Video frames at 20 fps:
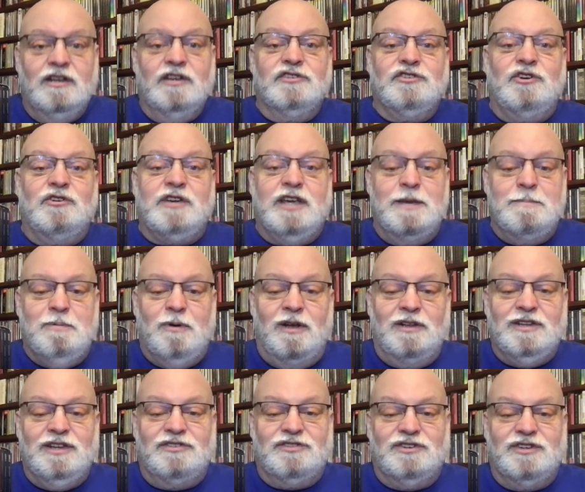So keep
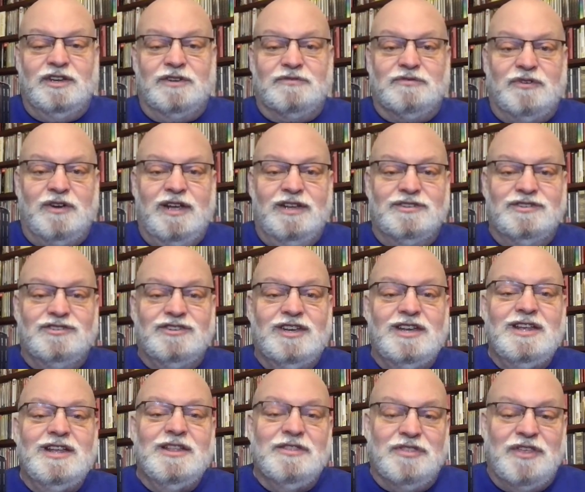on listening, friends.
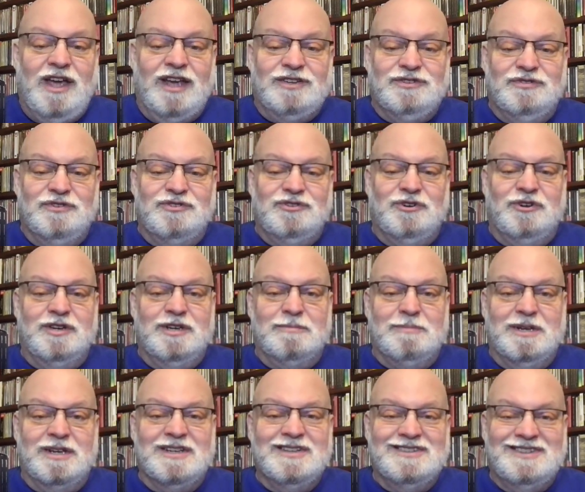Thanks for joining
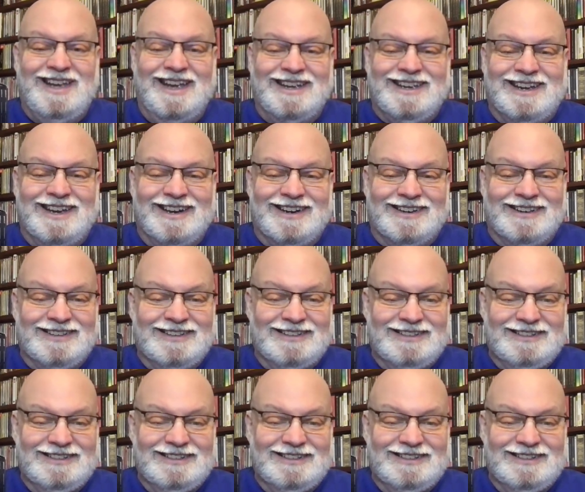me. Take care.